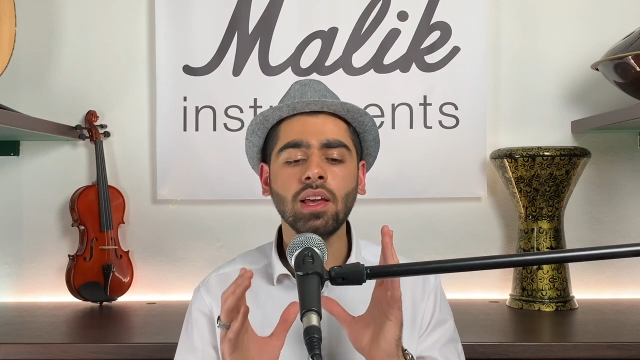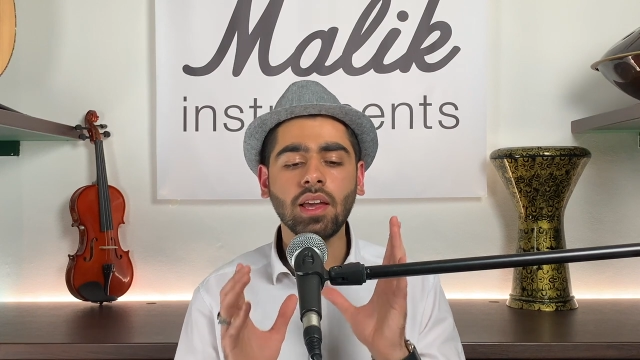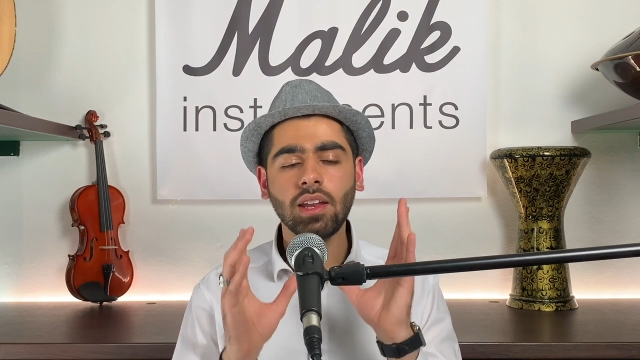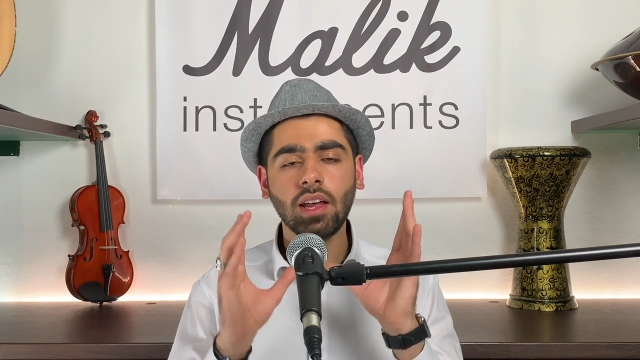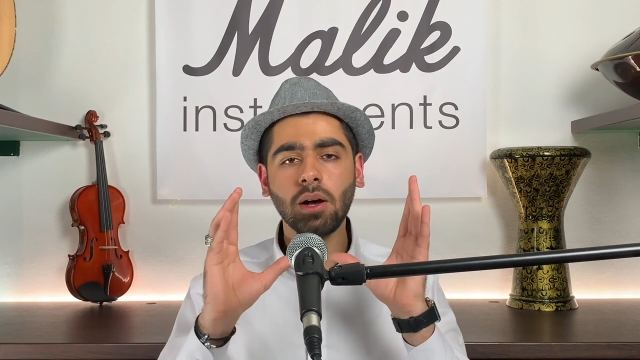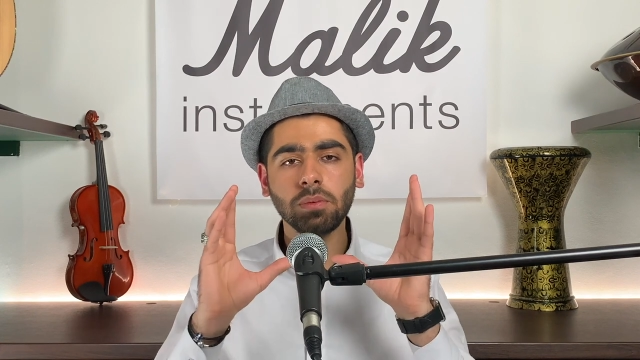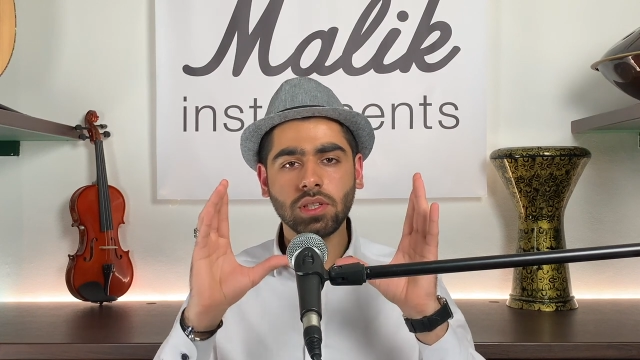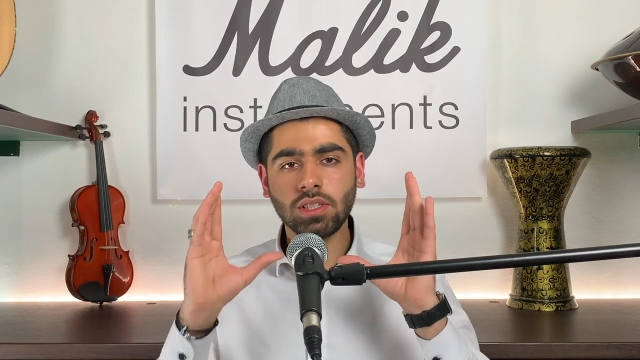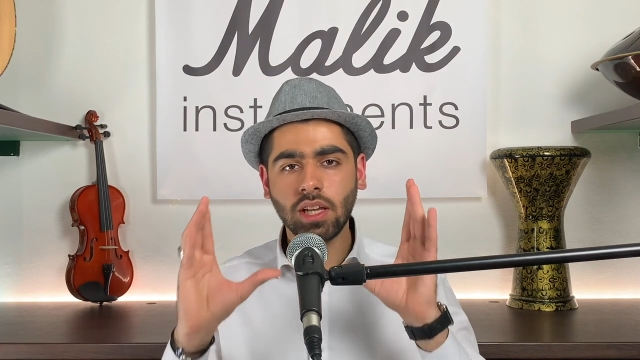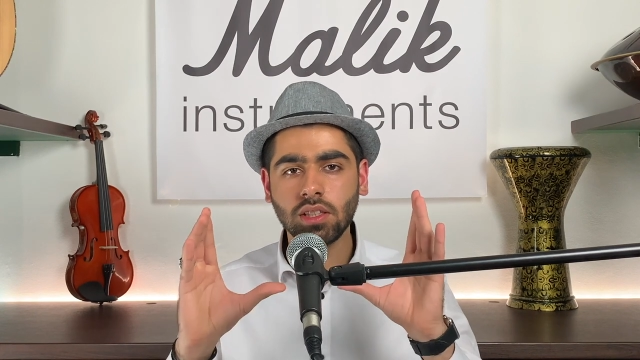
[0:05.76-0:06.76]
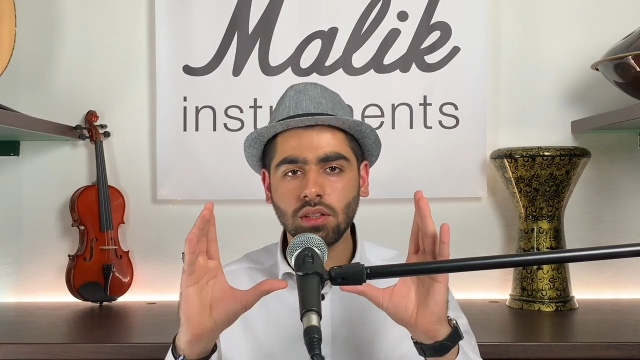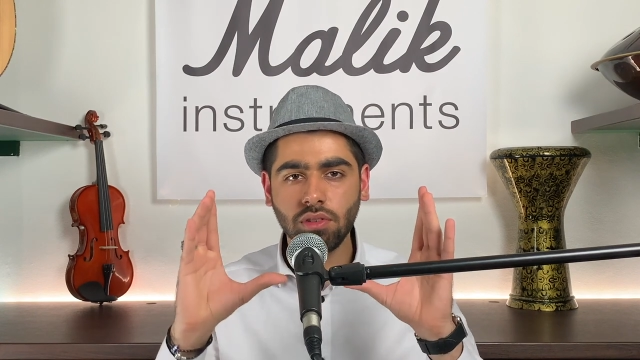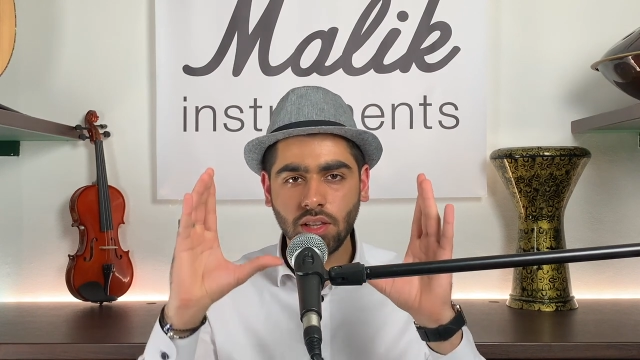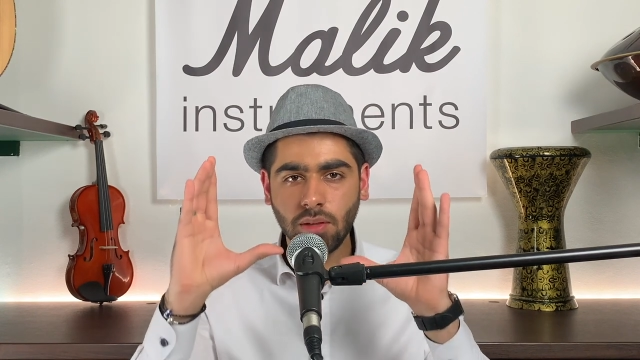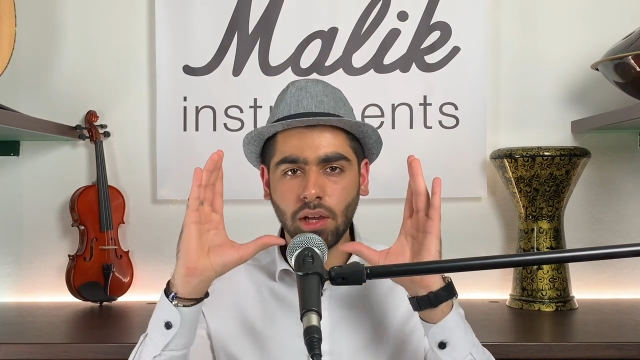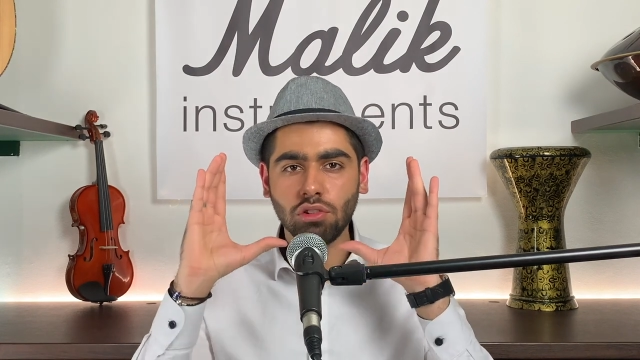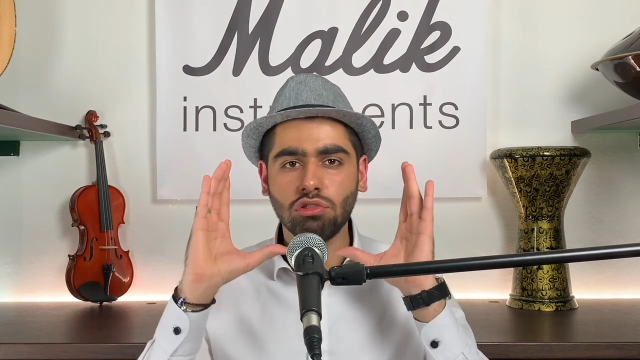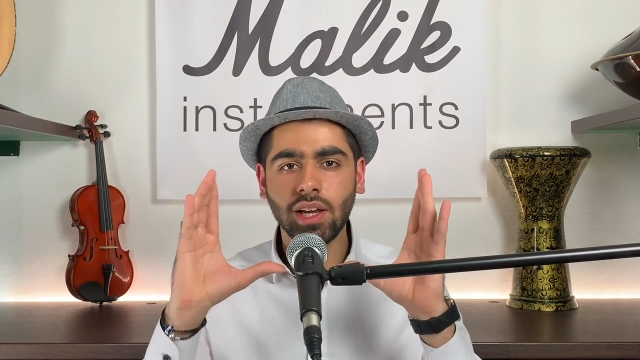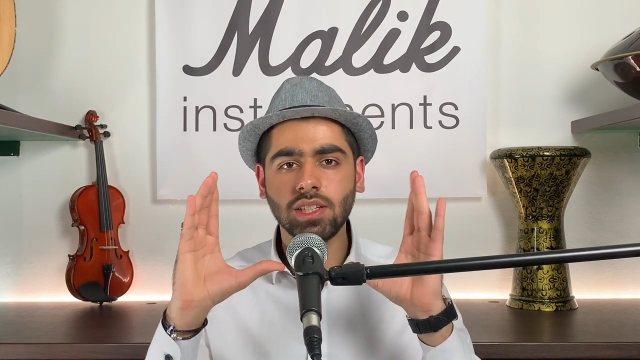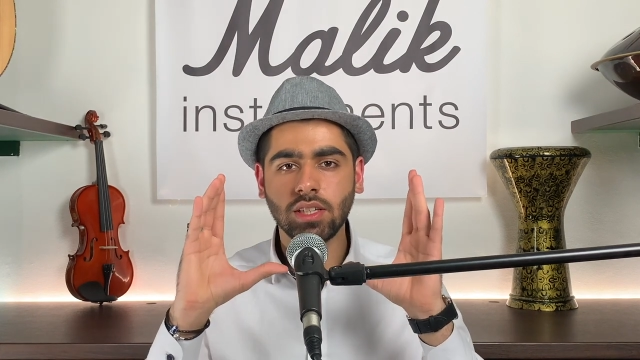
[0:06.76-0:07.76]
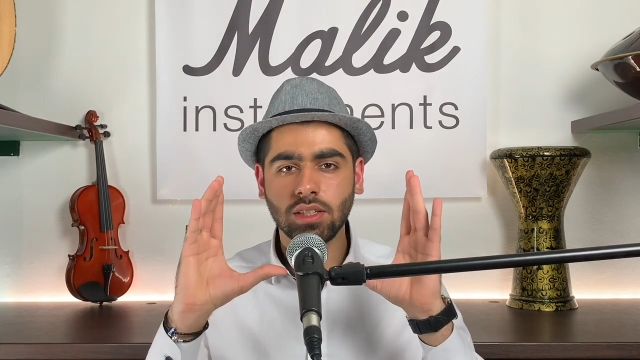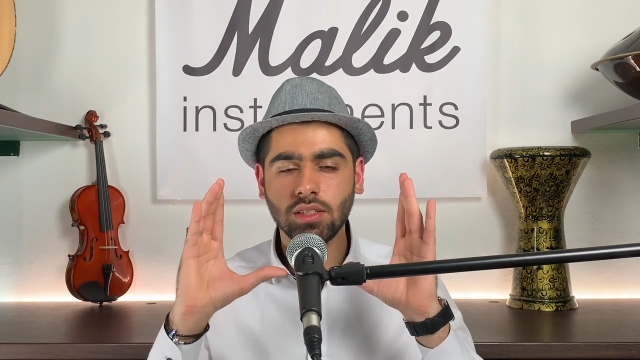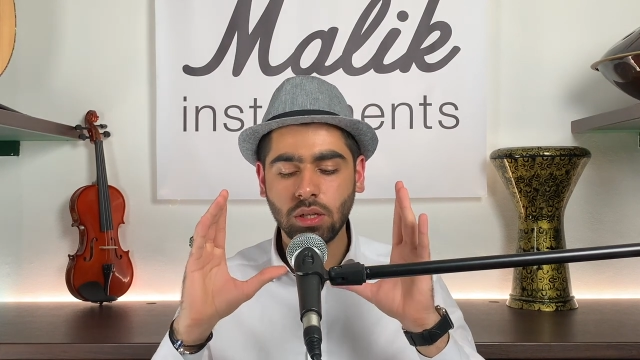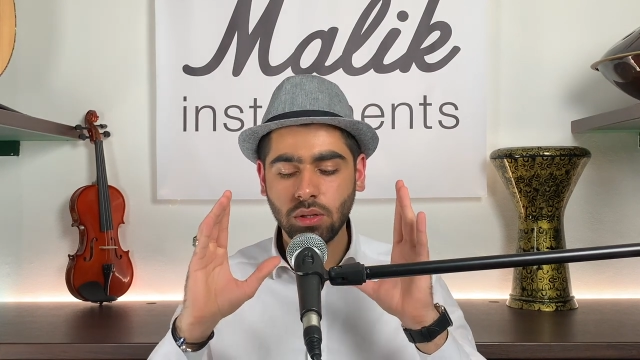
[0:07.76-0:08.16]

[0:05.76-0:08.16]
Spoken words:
It helps us take the rhythm and write it so